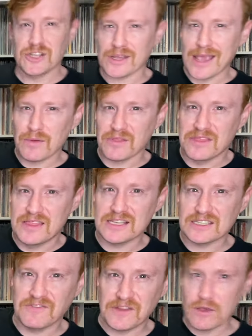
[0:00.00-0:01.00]
check out
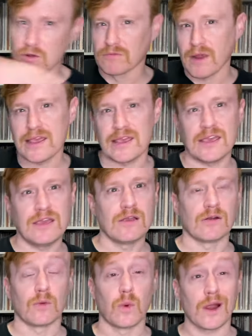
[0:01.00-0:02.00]
this video right
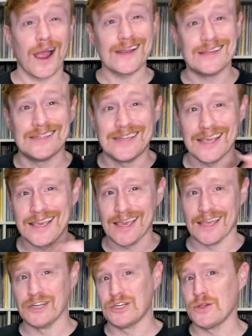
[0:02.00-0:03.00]
here where I
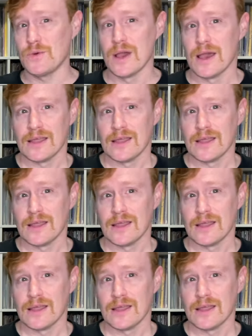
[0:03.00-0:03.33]
dig into